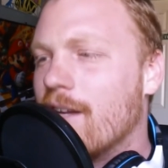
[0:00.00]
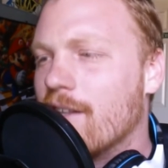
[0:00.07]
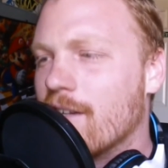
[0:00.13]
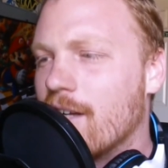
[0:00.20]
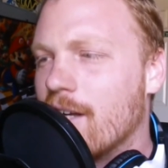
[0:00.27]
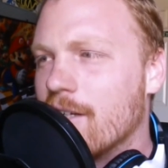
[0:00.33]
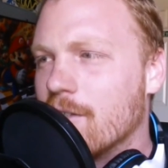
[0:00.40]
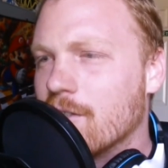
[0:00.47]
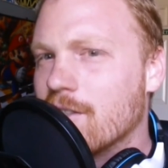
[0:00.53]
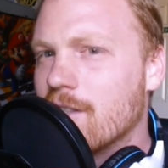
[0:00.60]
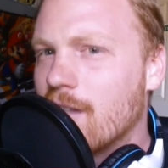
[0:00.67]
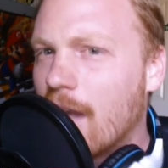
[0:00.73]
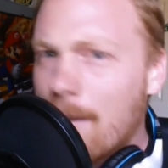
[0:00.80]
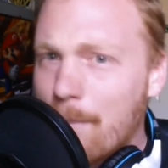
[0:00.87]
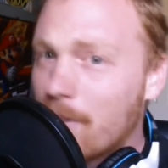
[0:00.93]
And the guy goes,
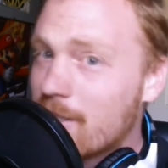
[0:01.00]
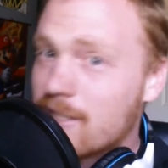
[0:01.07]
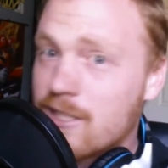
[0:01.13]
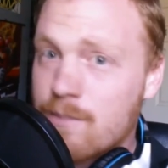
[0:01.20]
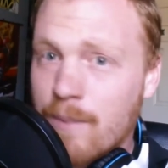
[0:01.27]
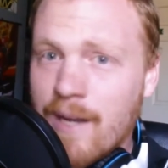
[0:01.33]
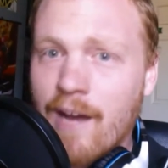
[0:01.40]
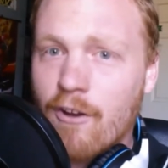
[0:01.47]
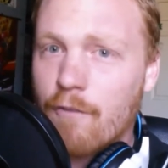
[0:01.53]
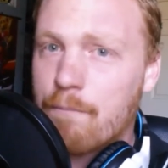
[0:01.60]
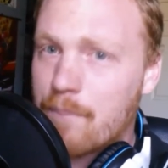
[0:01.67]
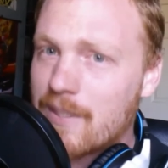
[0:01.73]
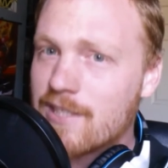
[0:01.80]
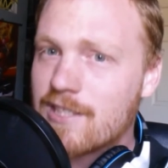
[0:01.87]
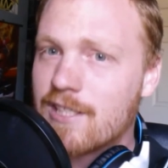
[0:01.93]
"That place has been out
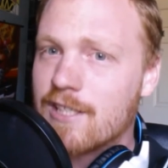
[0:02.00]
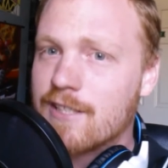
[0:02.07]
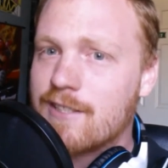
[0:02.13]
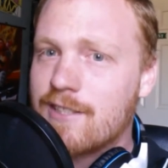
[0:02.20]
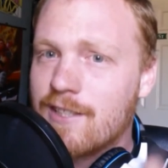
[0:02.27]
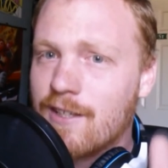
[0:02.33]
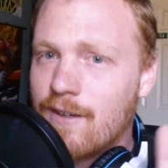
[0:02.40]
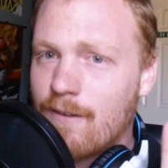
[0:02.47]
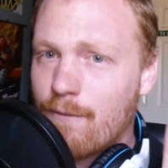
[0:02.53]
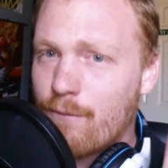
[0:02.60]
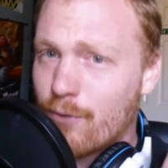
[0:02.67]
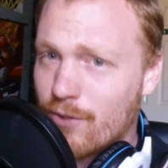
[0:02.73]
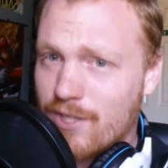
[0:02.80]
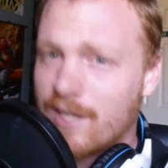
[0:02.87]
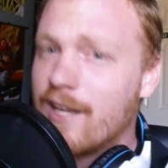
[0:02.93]
of business
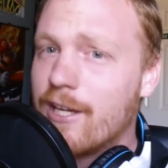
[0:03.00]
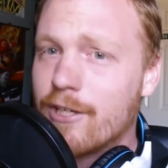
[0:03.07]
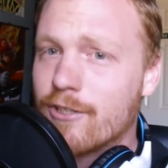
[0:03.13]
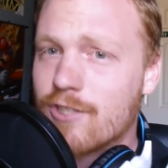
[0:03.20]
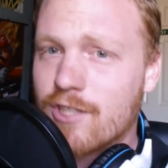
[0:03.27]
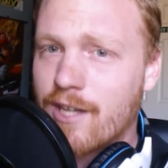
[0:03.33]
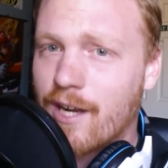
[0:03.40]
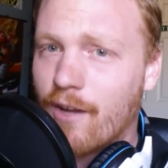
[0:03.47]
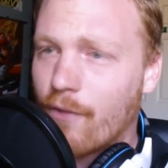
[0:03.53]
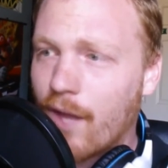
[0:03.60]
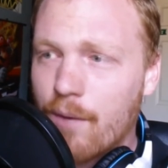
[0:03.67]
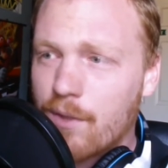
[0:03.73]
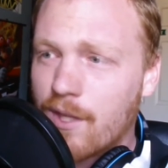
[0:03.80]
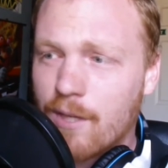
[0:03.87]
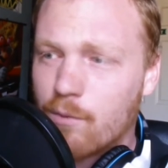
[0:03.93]
for years now.
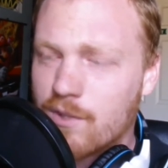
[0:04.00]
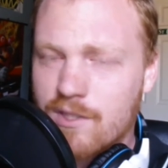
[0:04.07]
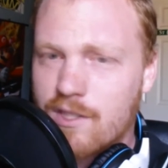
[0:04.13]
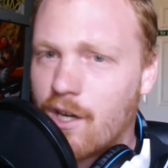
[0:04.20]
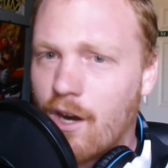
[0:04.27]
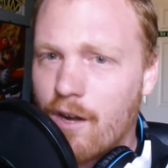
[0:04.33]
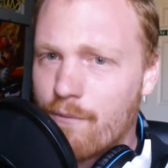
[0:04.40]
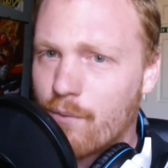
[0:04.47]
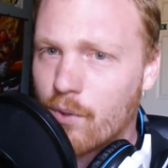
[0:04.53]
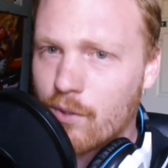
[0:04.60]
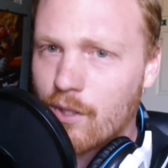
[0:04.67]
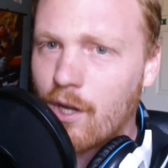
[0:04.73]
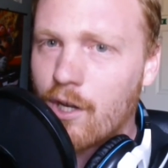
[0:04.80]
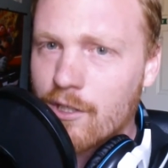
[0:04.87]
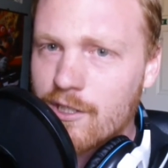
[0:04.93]
That thing was gone for
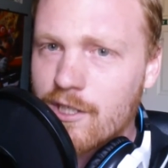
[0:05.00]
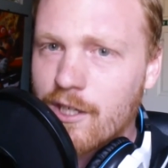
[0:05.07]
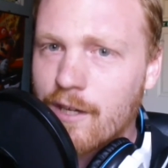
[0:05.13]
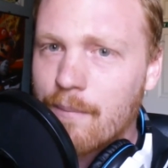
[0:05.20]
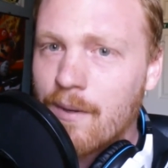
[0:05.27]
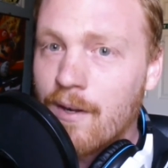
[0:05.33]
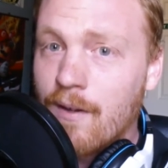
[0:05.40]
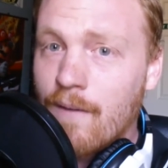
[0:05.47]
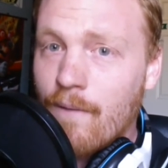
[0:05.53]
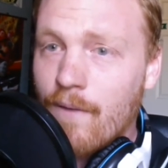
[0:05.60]
a long time."